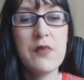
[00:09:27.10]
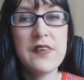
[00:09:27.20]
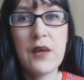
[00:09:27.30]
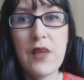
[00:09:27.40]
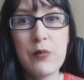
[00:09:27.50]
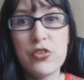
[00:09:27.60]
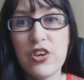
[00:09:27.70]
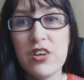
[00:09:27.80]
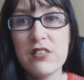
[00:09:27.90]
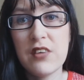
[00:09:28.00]
Now that I'm
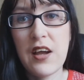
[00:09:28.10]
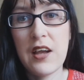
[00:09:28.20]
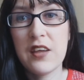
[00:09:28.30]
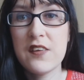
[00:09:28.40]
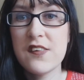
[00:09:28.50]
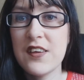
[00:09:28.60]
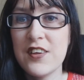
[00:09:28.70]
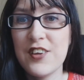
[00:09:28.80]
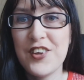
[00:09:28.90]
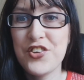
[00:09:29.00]
done, I can sit
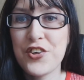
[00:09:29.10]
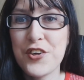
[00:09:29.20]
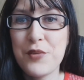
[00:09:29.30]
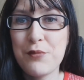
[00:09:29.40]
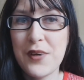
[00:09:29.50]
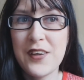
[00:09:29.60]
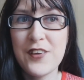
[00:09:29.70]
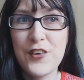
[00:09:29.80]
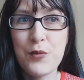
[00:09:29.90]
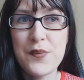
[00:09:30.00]
and enjoy my
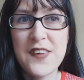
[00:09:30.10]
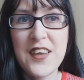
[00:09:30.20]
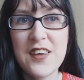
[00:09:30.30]
cup of tea.